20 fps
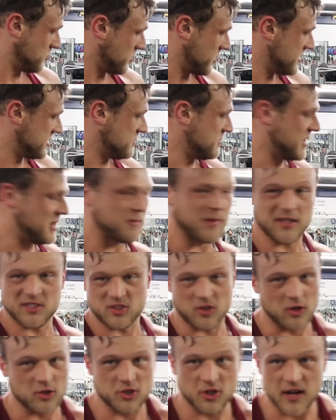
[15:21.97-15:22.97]
press made by
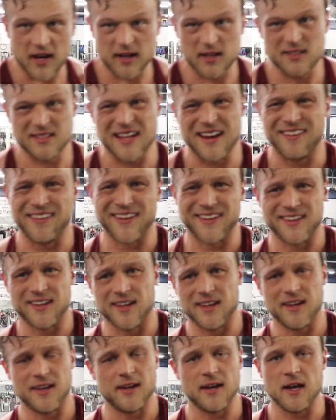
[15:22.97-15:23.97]
Star Trek. It's kind of like
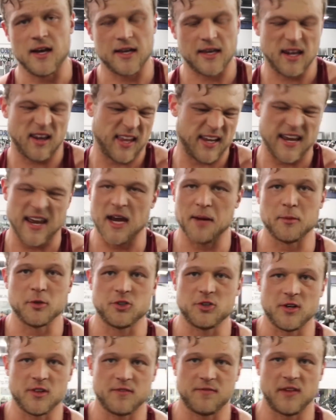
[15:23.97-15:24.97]
a hammer
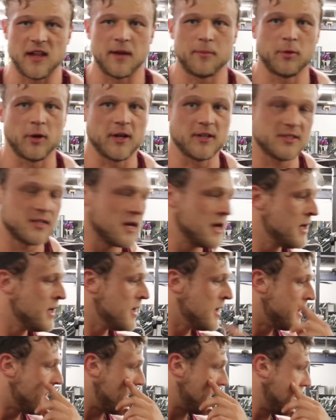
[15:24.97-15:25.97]
strength flat press.
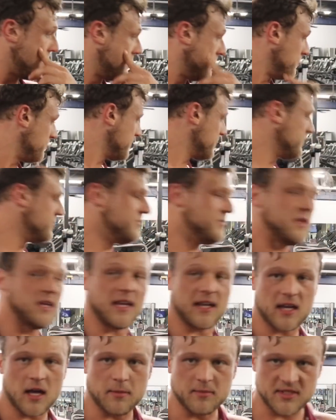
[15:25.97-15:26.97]

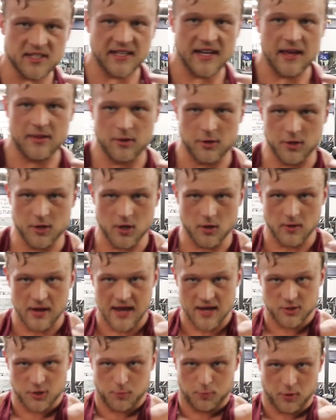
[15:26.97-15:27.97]
It comes together, you know,
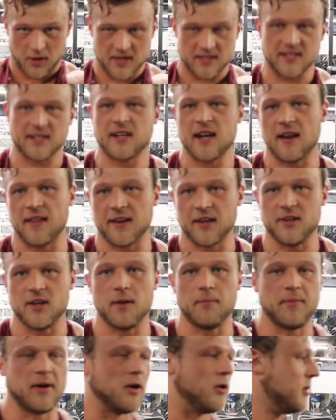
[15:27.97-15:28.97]
as you press, kind of like a
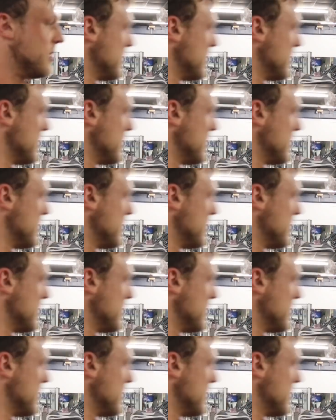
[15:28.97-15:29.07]
dumbbell.